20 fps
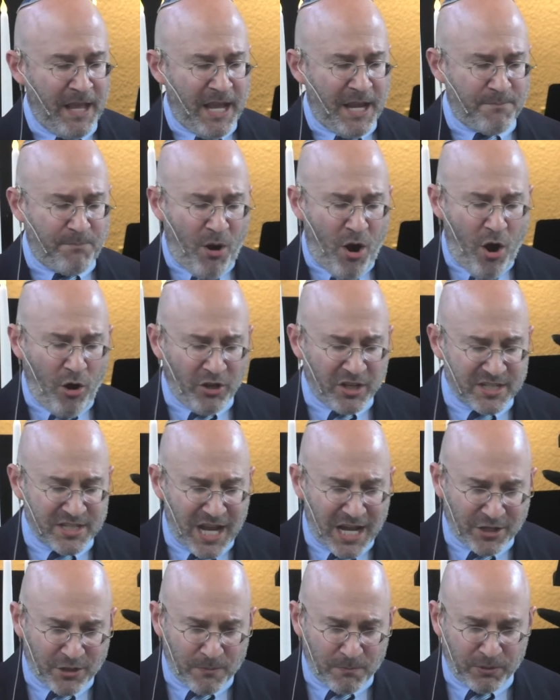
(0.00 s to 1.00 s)
And Paul is
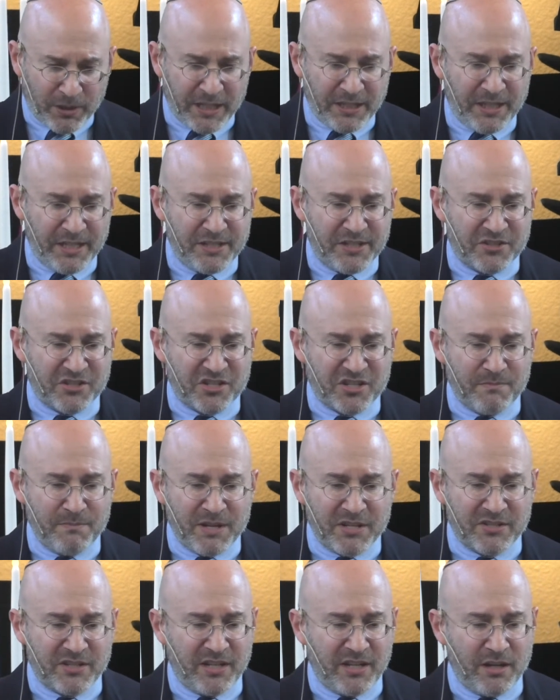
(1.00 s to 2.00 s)
not completely
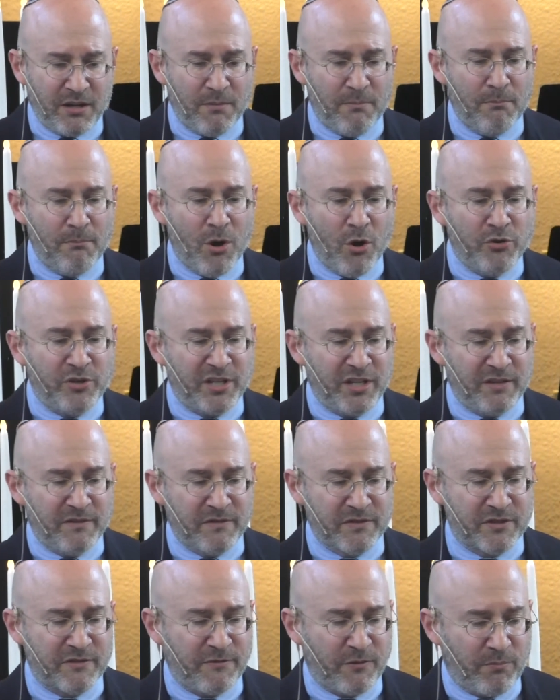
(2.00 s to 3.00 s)
dismissing
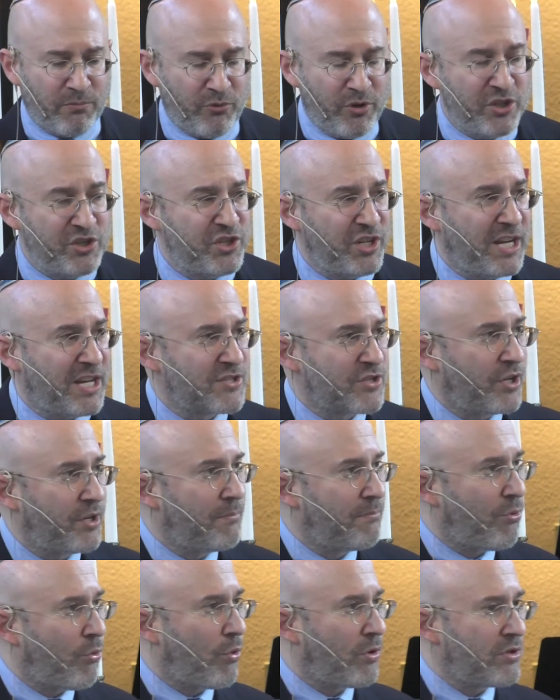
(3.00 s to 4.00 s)
motives for preaching as
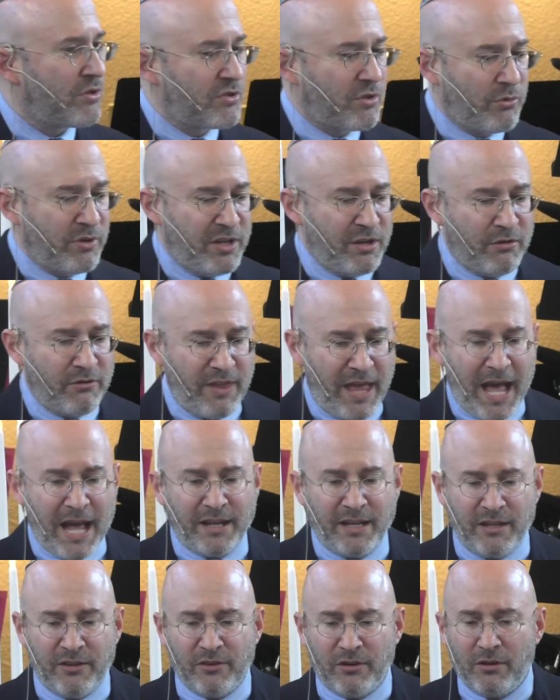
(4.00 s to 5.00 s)
unimportant. Don't hear
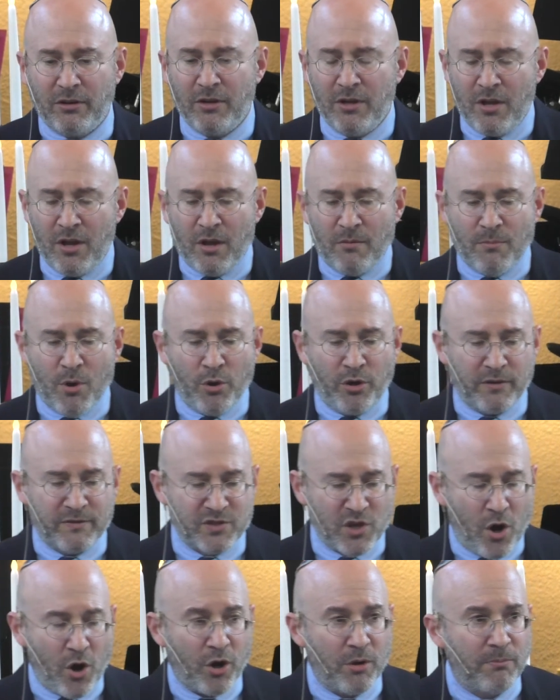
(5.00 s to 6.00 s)
that either.
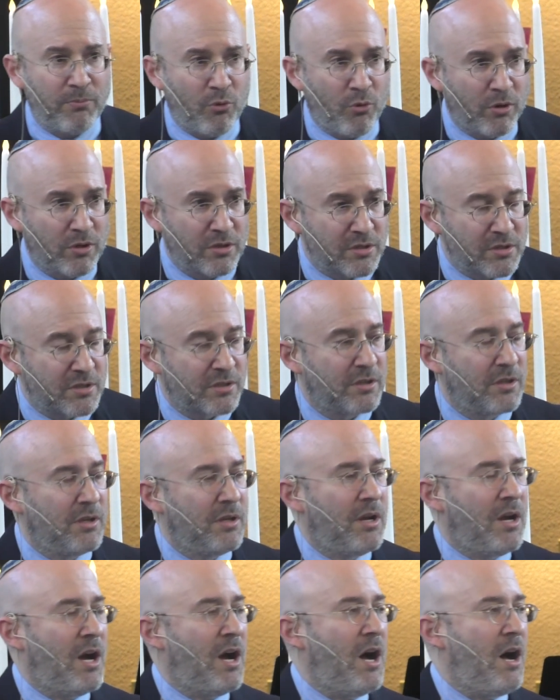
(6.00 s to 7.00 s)
Motives are important.
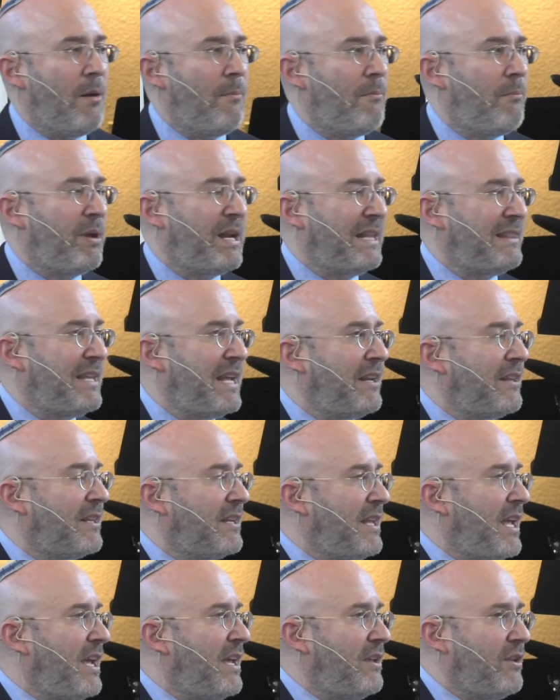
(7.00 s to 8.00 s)
But at the end of
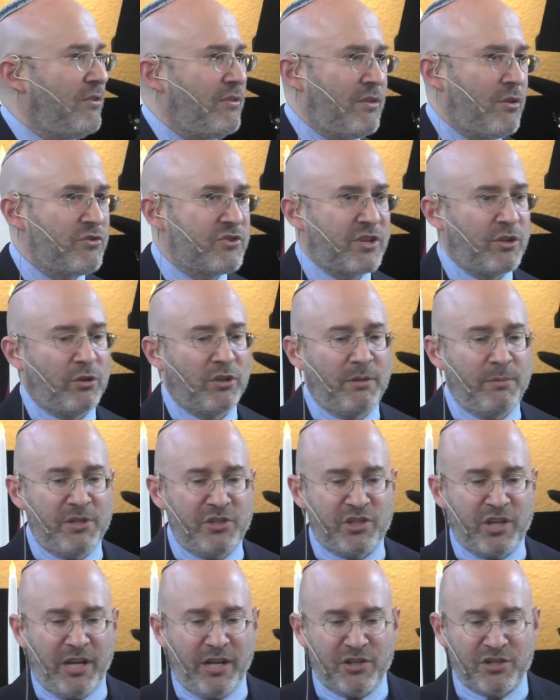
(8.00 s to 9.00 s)
the day, those can only be
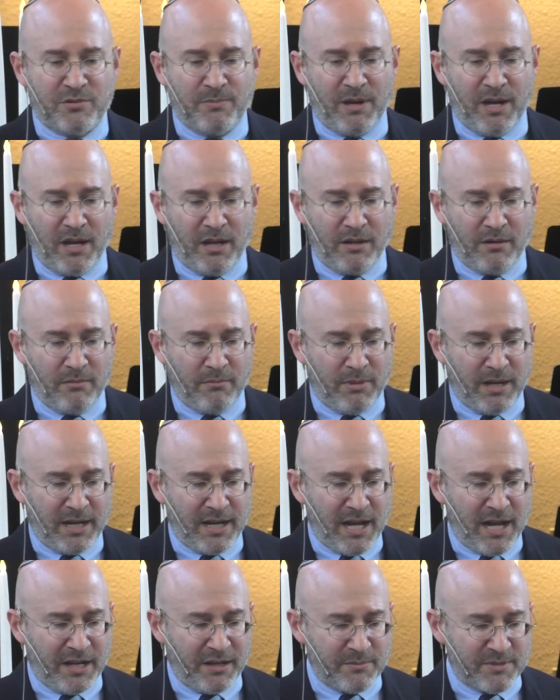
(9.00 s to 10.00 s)
changed by
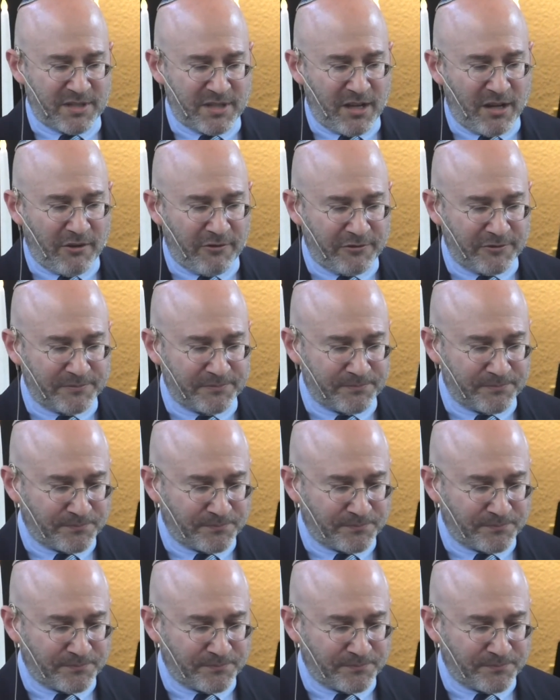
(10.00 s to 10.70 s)
God himself.